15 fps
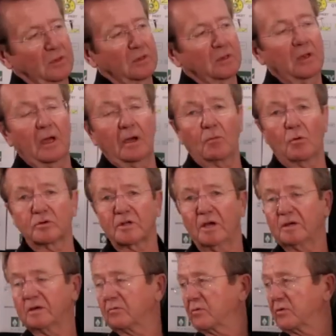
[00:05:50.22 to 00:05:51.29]
Now I won't
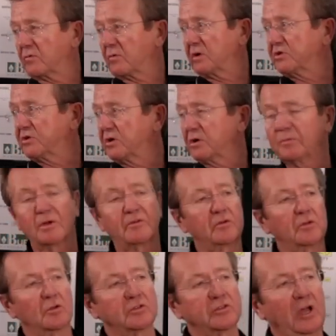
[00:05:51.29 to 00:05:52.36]
tighten it with a wrench here, but
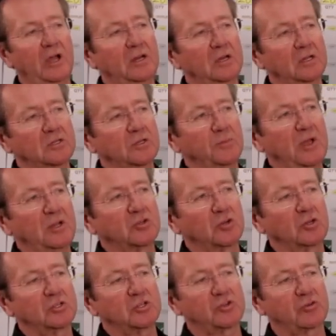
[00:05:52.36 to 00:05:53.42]
you'll tighten it to make sure
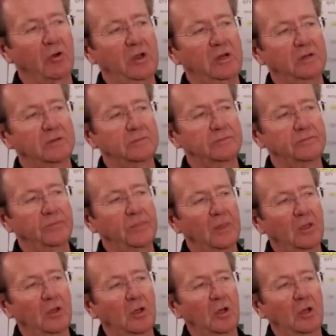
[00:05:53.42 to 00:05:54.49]
it's straight.
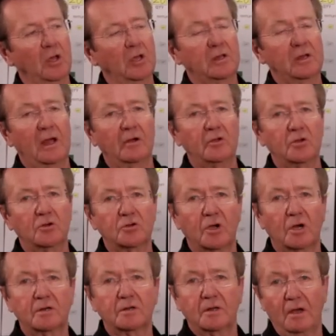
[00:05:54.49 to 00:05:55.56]
Now you've
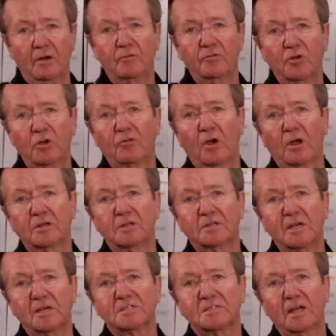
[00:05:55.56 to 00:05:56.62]
got to
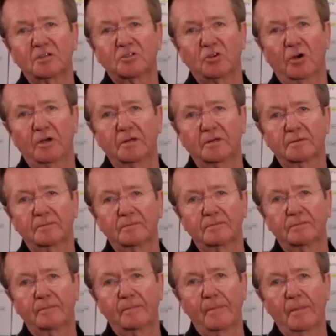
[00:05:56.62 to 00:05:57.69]
test that joint.
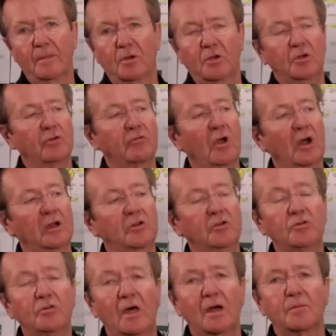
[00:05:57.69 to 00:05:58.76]
You've got to
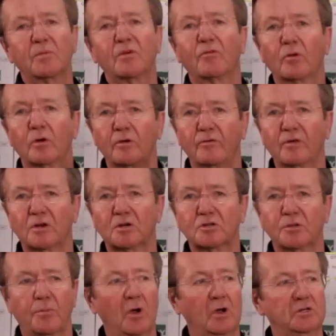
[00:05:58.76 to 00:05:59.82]
do that before you finish
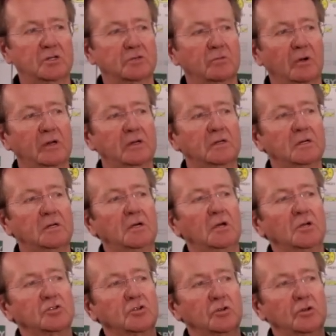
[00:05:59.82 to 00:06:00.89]
the project, right?
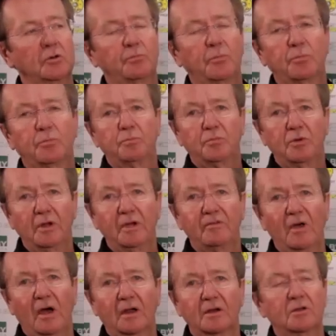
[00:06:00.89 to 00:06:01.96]
So you'll leave
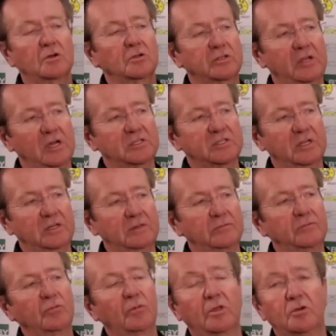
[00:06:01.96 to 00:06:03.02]
that, you'll test it,
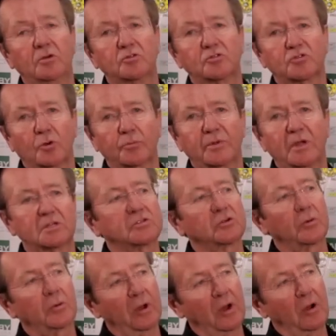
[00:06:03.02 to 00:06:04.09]
whether you use soap
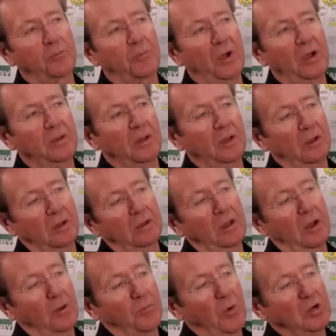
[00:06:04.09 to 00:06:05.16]
tester or air
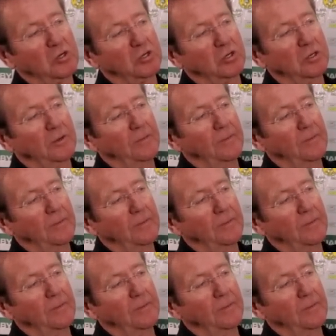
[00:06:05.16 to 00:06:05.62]
pressure.